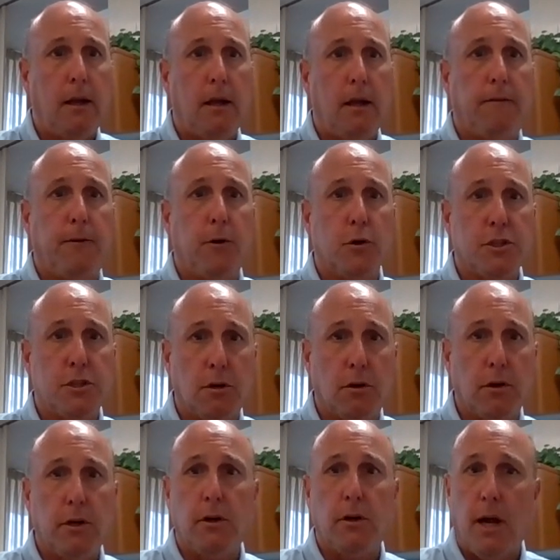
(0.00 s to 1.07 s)
If you're
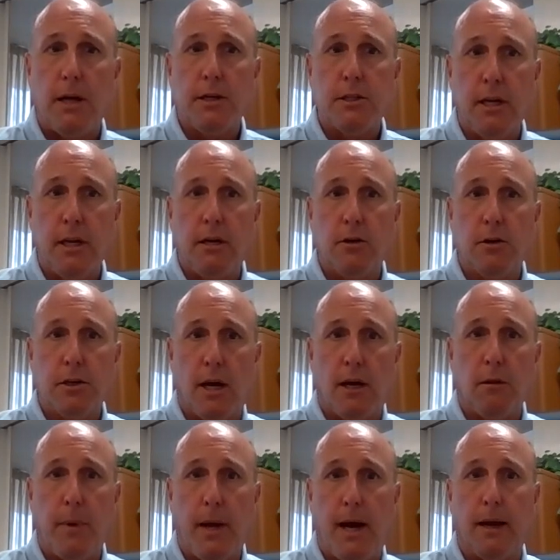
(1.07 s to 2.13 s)
certain you're not sending your
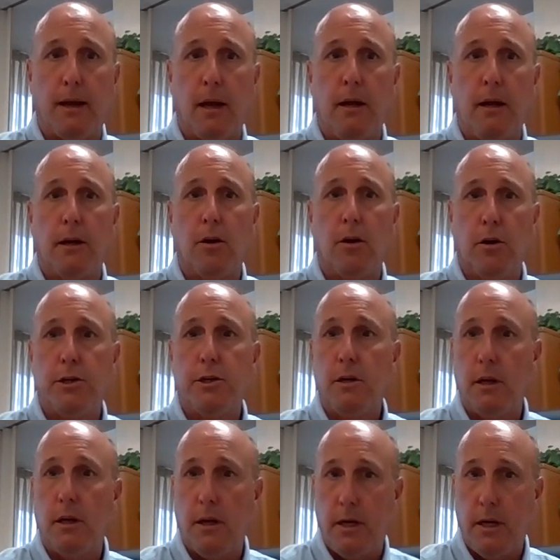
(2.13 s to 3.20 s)
child back, I encourage you
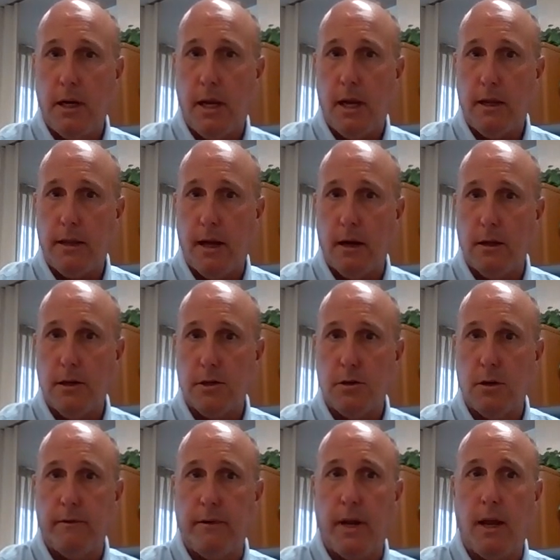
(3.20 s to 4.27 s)
to indicate that on the
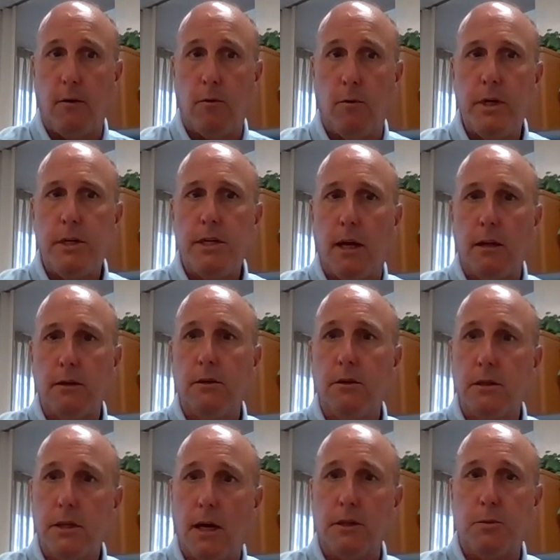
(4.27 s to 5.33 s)
survey and reach out to
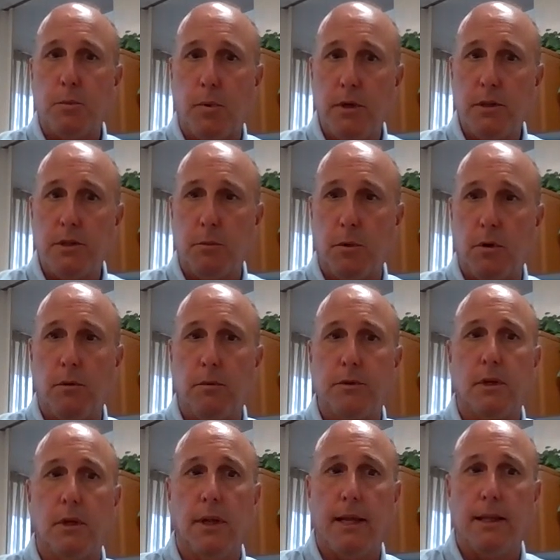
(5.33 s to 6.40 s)
your child's principal
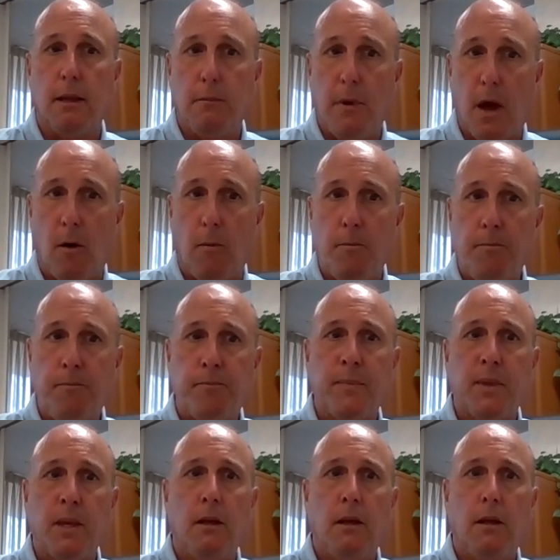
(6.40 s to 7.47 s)
to let them know.
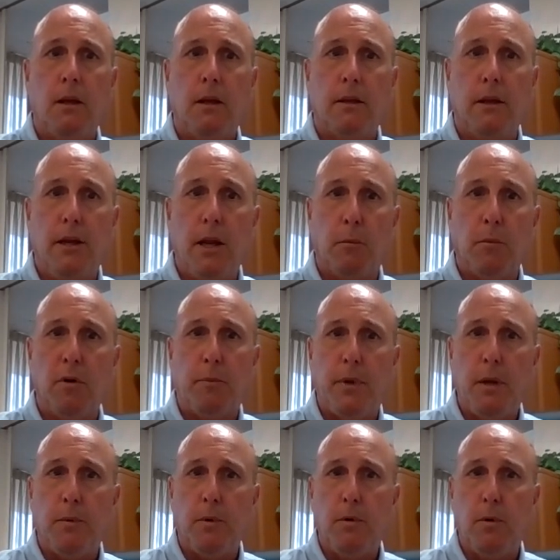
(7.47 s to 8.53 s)
The number of
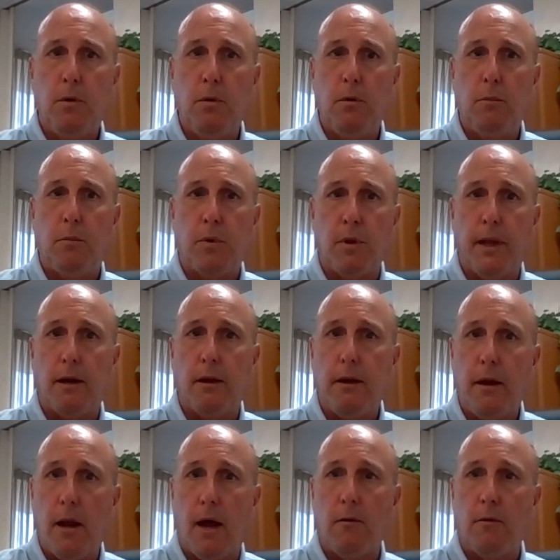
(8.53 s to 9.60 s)
people who plan
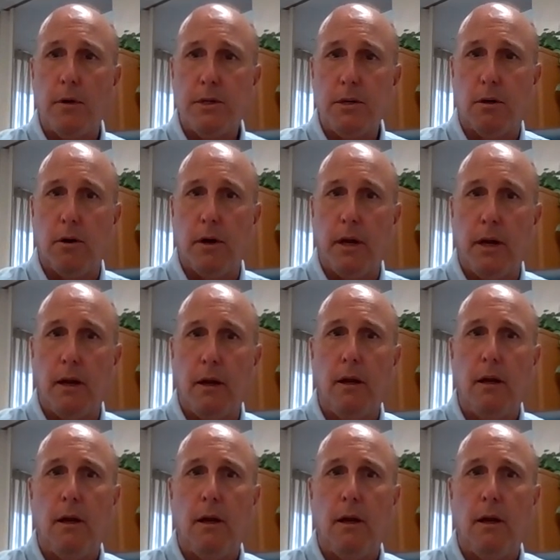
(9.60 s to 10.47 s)
on not returning